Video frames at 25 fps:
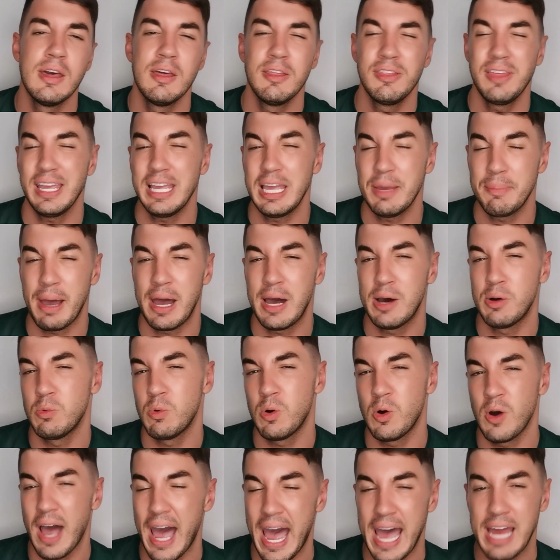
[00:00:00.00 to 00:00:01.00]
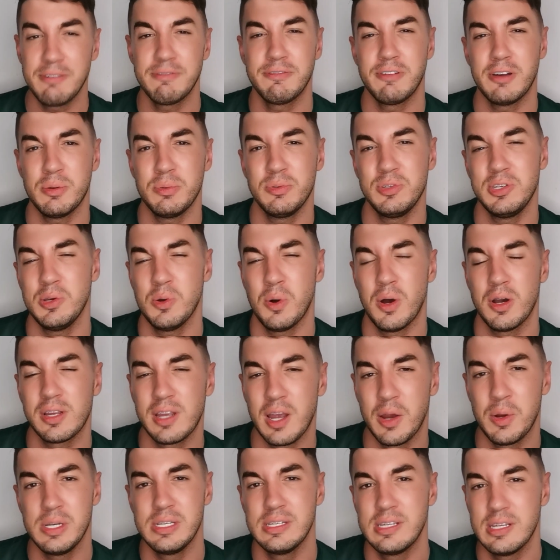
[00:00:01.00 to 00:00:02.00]
Think about what adverbs you are
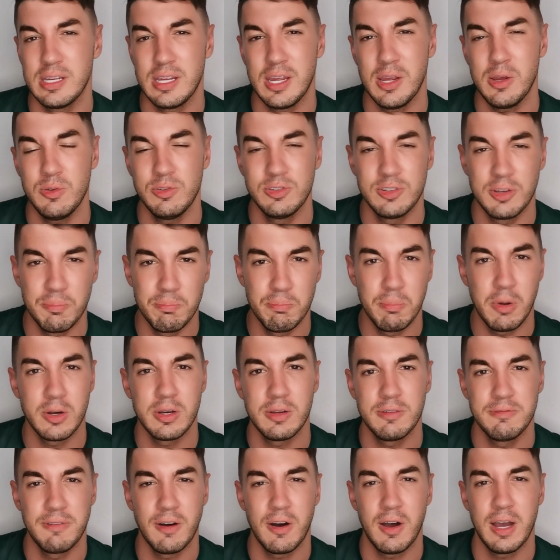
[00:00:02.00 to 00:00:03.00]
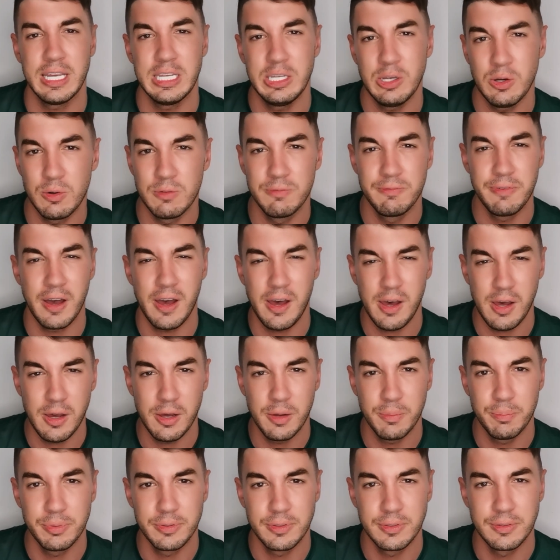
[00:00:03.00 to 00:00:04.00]
going to use to modify your
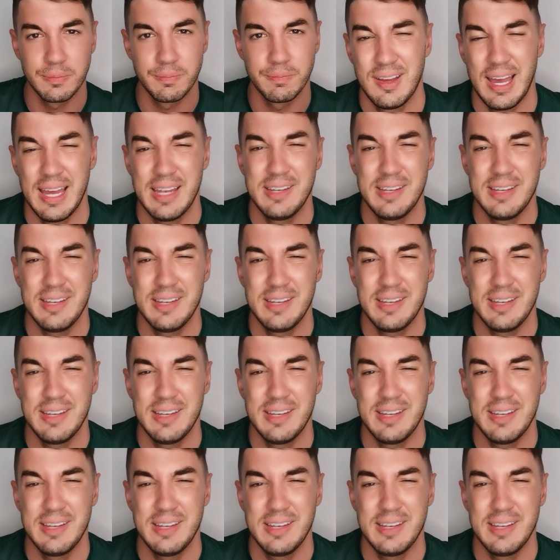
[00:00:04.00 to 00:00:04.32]
verbs.